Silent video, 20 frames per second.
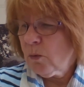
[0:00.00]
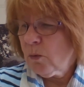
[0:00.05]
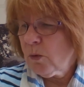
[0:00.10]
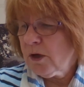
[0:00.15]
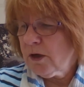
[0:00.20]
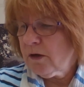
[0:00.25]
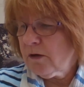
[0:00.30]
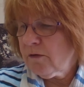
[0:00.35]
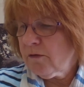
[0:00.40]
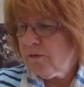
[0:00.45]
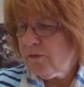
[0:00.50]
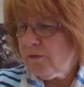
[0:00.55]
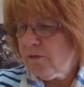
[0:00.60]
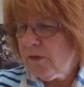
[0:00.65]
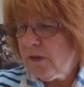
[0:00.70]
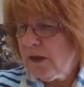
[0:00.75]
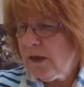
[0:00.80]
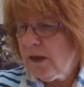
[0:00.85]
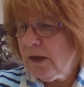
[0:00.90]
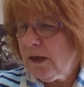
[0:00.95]
one of
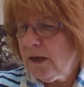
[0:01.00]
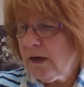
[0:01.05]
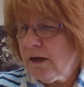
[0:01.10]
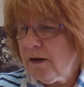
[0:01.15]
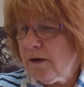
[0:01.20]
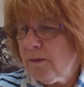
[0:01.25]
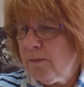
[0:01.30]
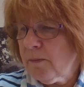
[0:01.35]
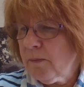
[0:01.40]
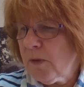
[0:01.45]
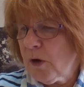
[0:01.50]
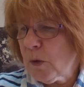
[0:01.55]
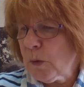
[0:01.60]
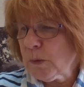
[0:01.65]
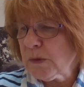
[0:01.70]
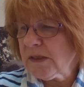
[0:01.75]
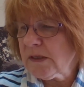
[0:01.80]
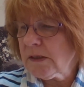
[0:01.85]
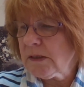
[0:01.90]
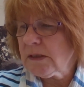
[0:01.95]
the um,
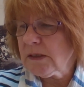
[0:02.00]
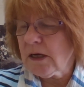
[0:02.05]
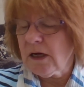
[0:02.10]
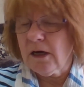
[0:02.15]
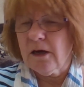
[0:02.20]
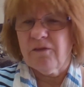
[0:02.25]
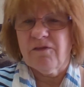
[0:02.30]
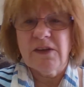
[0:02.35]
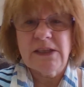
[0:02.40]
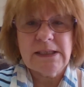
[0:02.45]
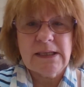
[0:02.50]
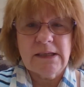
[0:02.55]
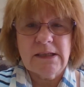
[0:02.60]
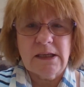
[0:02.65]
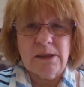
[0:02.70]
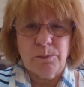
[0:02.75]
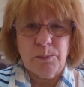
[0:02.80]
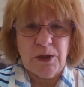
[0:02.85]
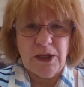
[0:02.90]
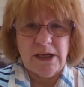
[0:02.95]
most uh,
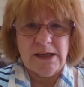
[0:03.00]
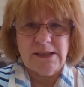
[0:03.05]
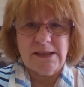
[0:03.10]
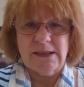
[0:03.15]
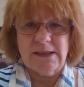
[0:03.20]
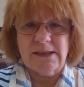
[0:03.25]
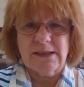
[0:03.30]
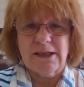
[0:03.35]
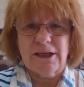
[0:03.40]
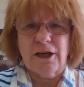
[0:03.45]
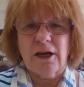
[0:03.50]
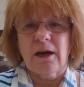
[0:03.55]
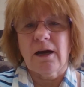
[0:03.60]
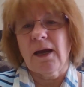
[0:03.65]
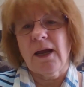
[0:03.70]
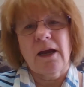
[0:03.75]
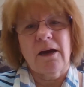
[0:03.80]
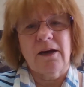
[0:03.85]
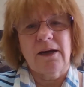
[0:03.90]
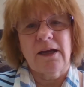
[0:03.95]
visited places in
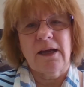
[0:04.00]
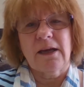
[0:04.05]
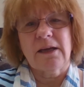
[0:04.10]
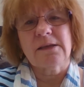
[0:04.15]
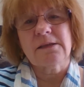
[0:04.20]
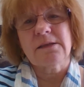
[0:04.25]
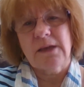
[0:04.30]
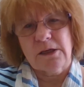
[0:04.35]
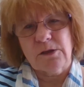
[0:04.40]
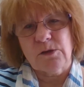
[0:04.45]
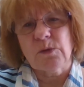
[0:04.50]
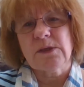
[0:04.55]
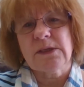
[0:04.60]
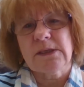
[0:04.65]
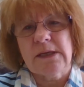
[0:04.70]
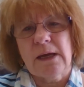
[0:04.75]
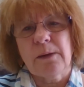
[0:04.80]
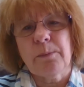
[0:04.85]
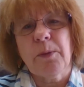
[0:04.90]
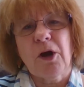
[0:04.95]
our area is Letchworth
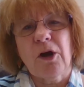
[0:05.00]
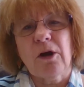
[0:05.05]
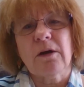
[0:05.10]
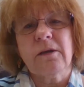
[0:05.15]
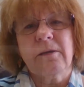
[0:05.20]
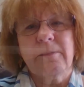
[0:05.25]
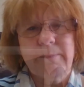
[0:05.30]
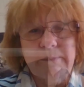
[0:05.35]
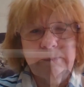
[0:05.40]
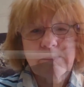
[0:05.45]
State Park.